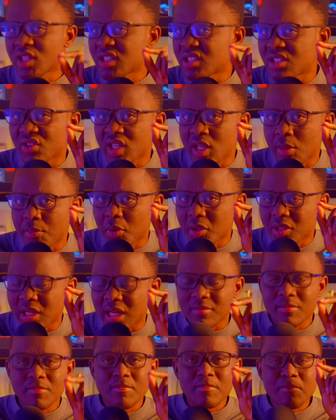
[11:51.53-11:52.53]
That is very
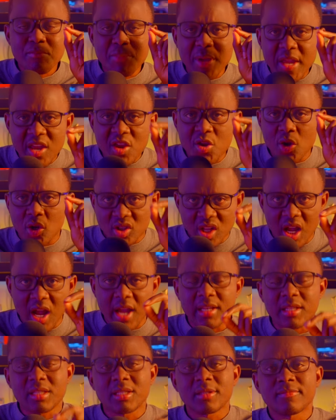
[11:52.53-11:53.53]
important. Paying your
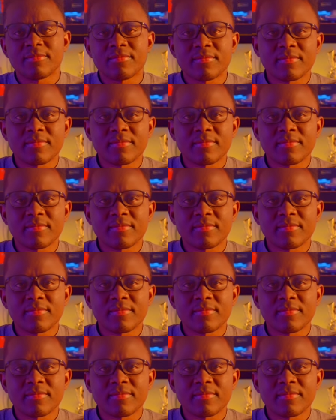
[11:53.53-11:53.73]
tithe.